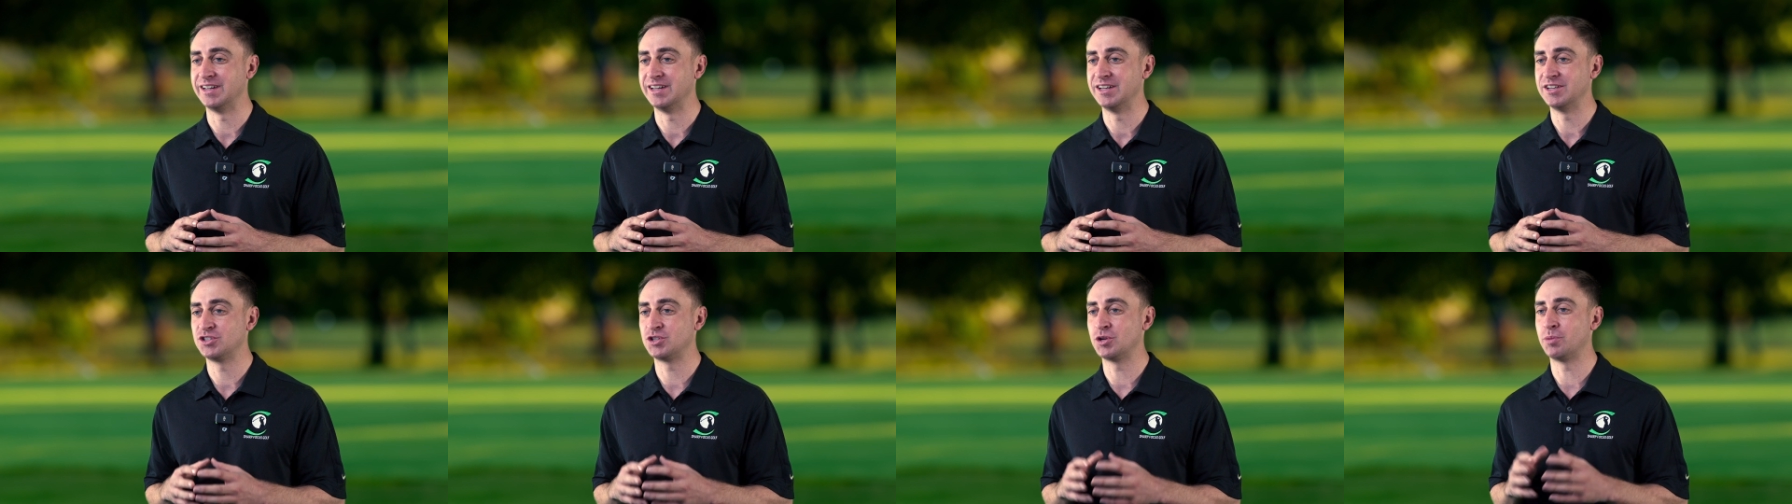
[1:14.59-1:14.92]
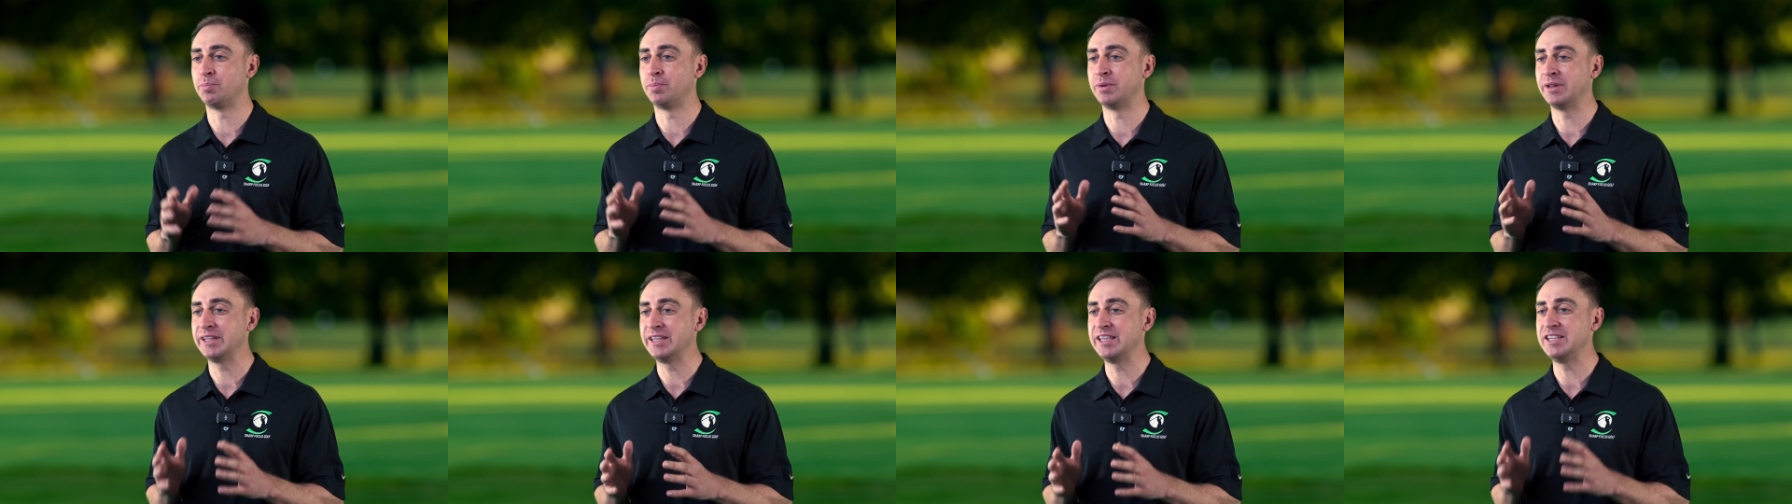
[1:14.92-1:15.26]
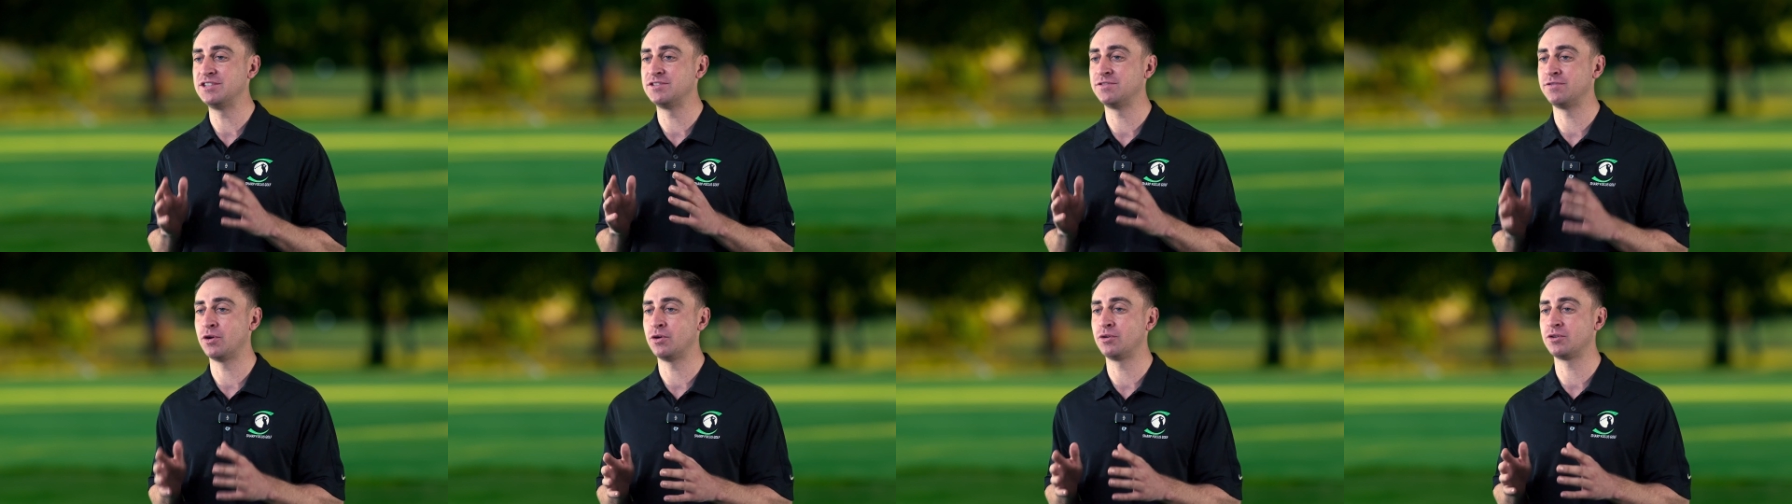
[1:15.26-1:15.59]
so
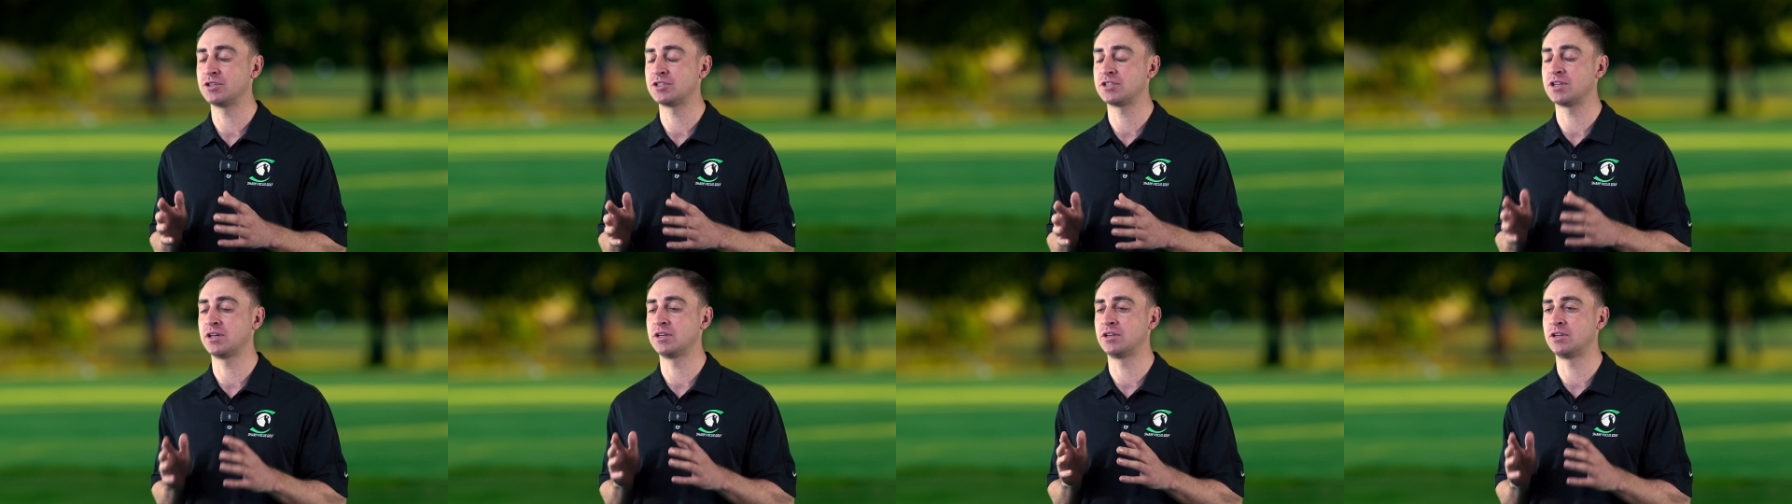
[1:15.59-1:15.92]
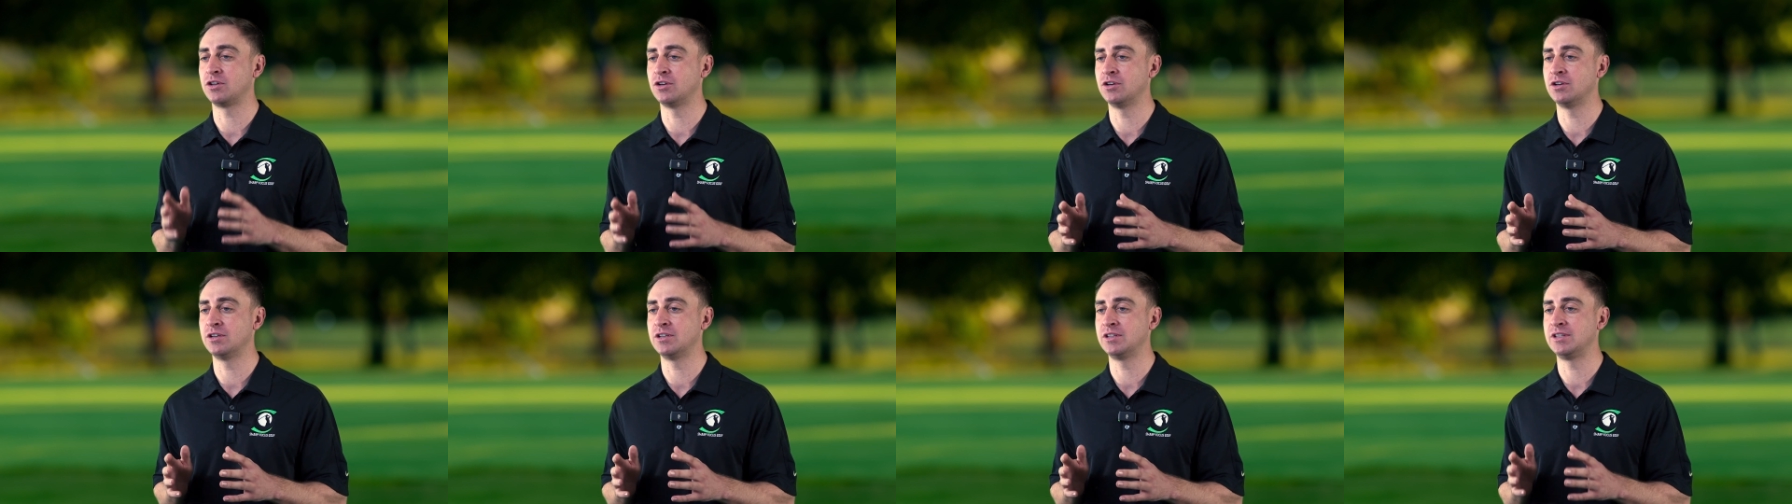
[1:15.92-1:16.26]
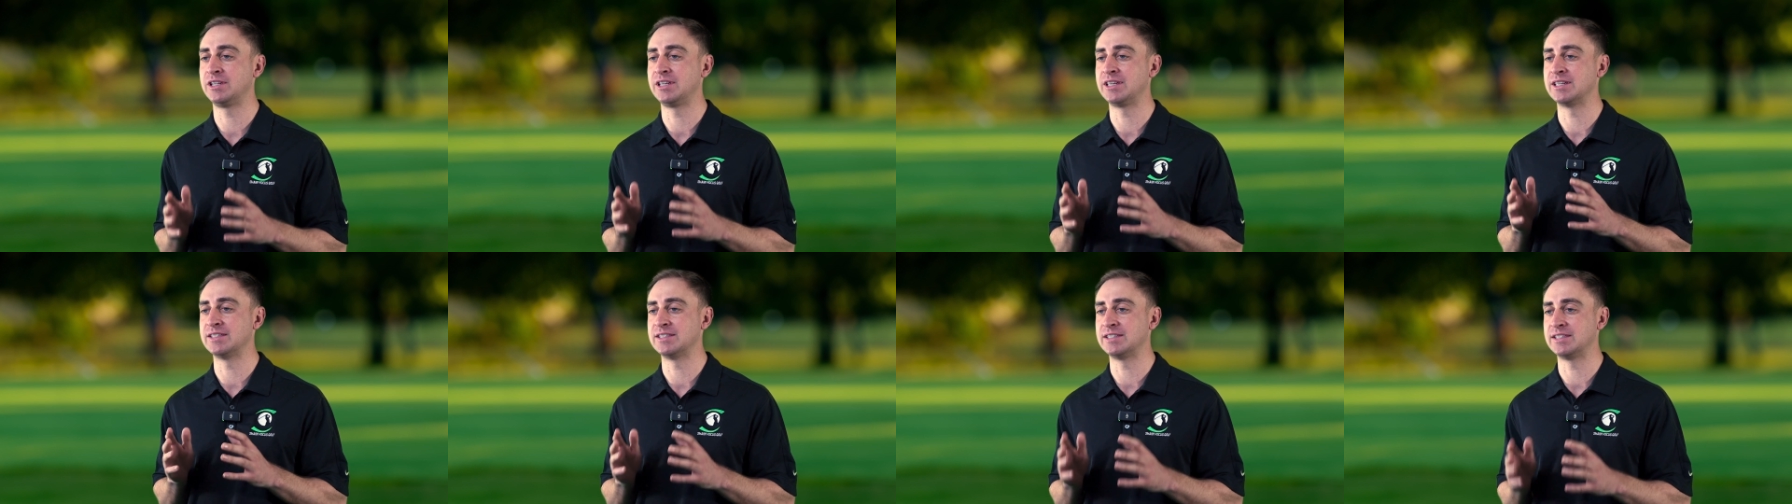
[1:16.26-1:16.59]
please focus on good,
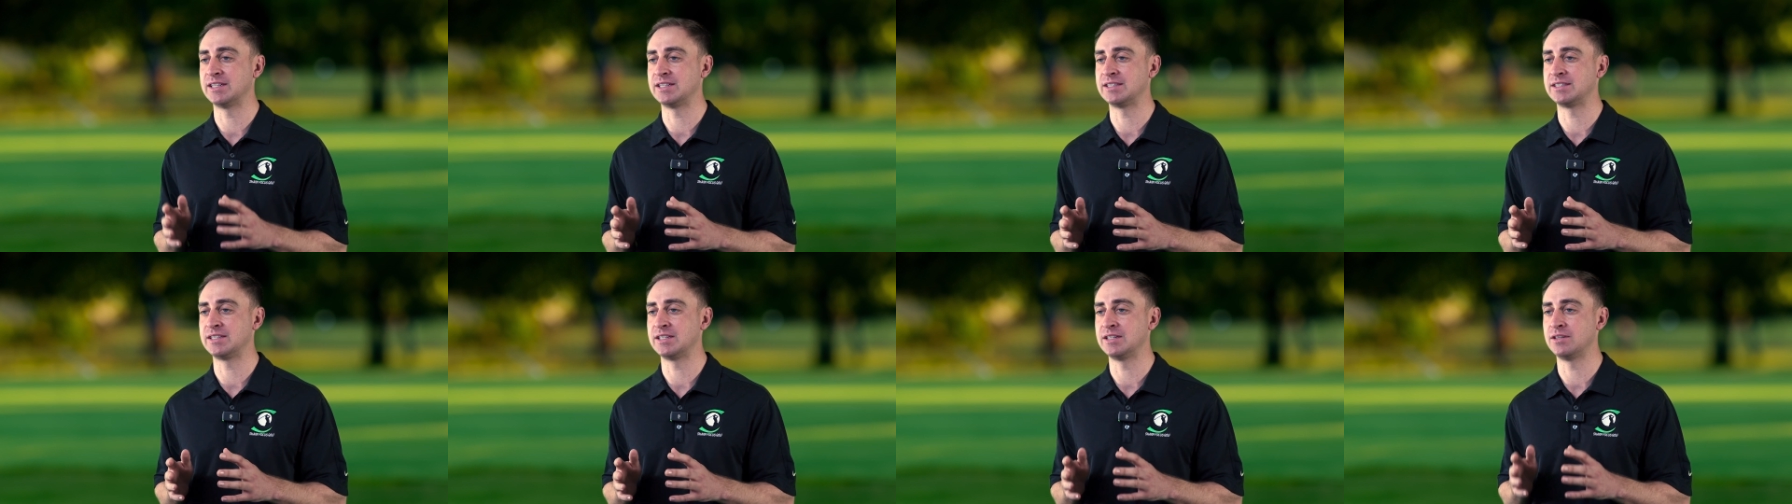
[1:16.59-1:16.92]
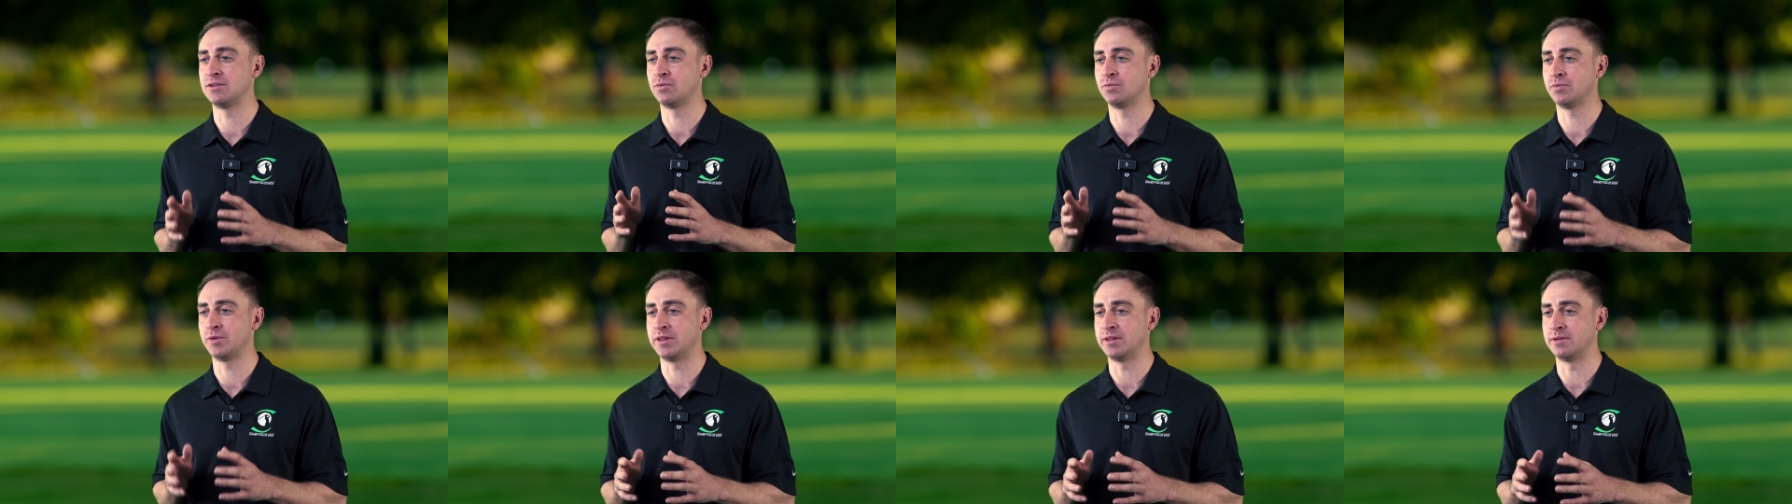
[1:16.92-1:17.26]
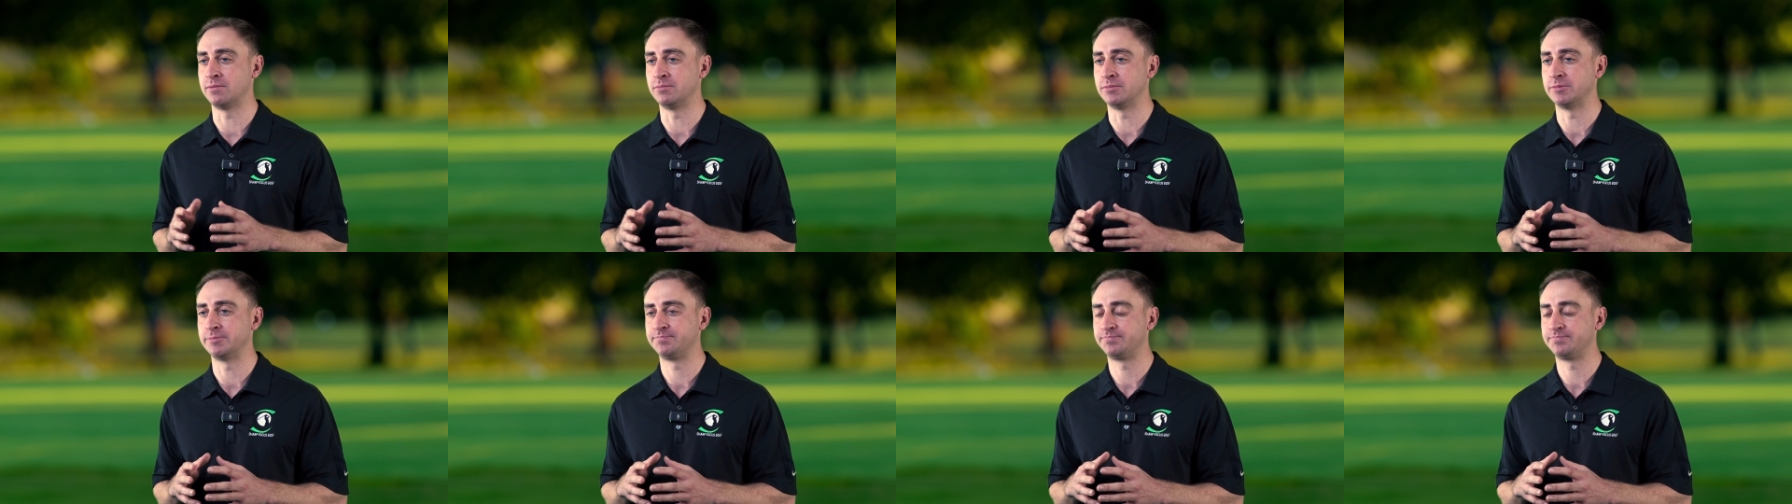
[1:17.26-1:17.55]
consistent rhythm.